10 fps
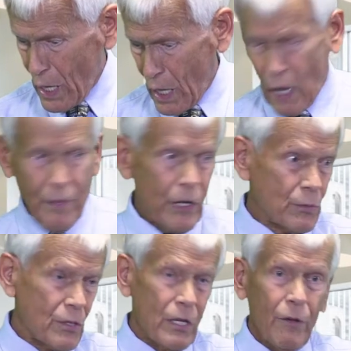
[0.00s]
They use
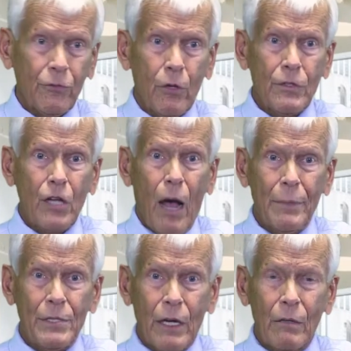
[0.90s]
a self-service
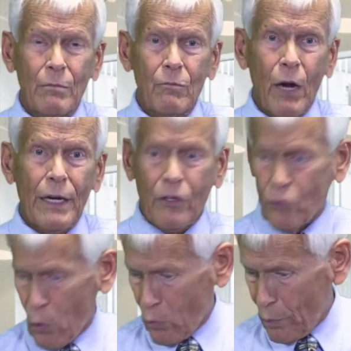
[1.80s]
copy center right next
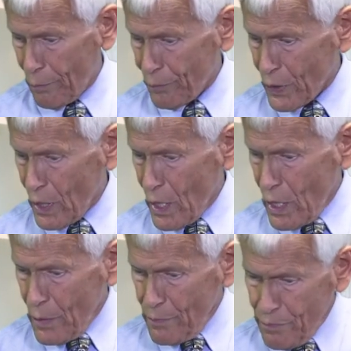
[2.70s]
door to them.
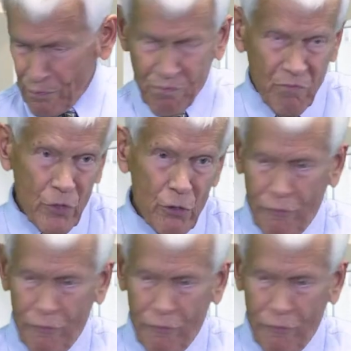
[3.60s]
You